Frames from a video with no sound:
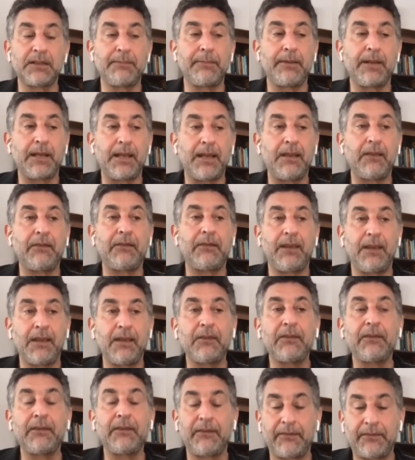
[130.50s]
is
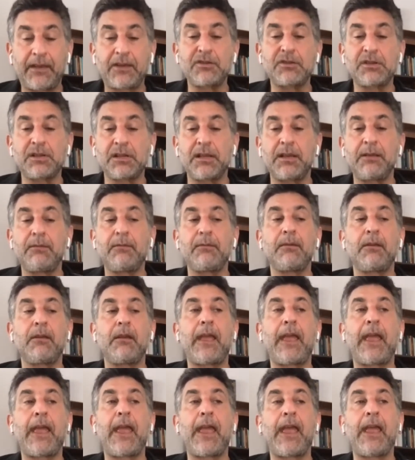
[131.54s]
essentially
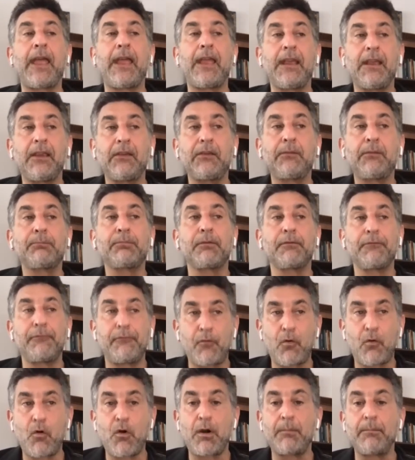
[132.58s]

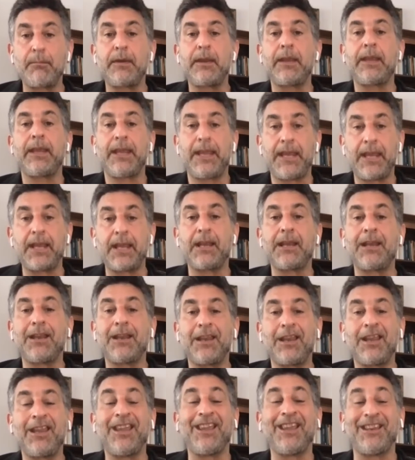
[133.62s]
performed in
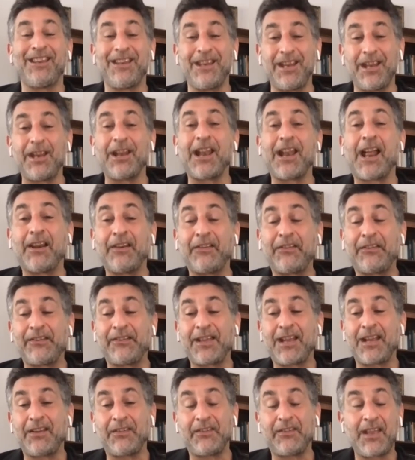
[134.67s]
the United
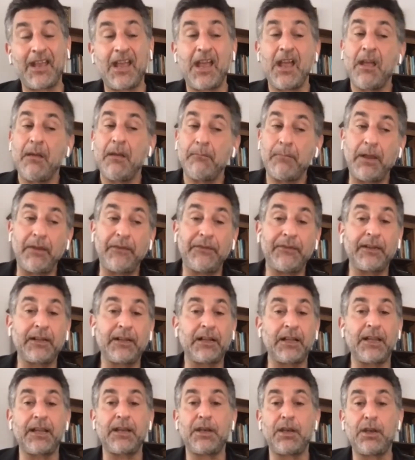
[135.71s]
States,
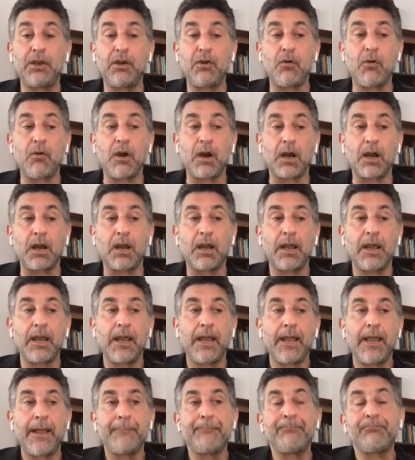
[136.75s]
basically in New York.
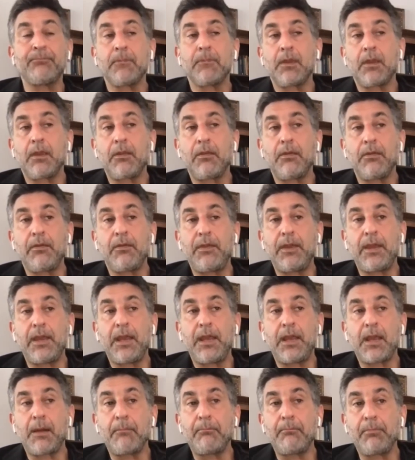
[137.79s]

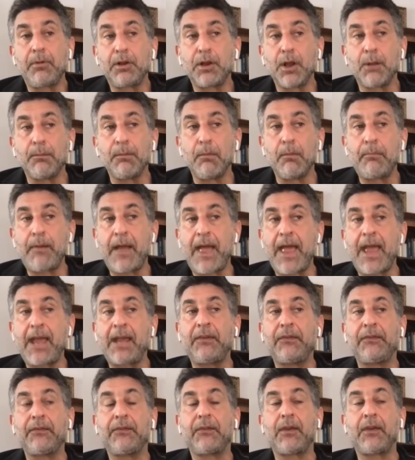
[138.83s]
The global
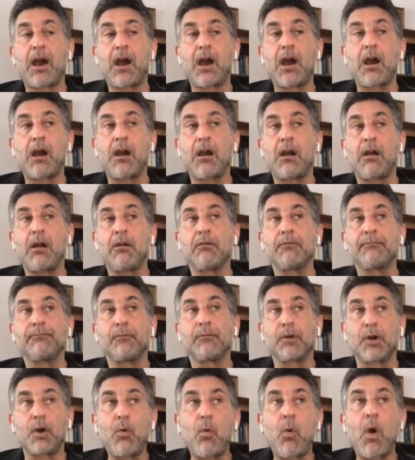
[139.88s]
banks are
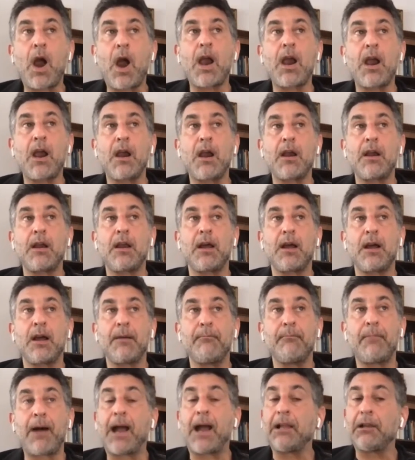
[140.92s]
required
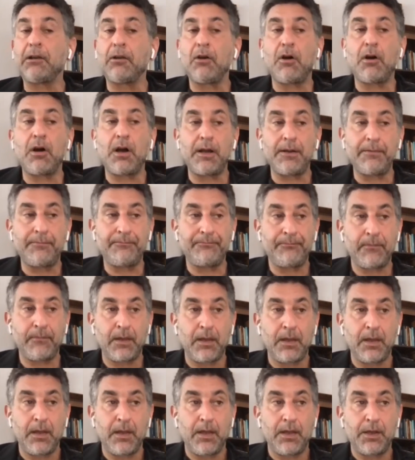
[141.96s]
by law
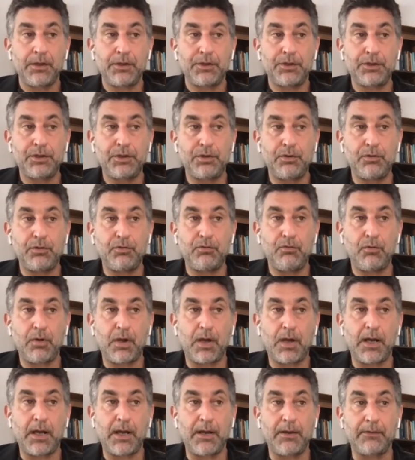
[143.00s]

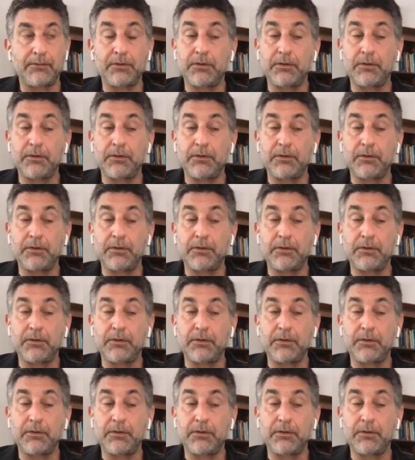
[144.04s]
to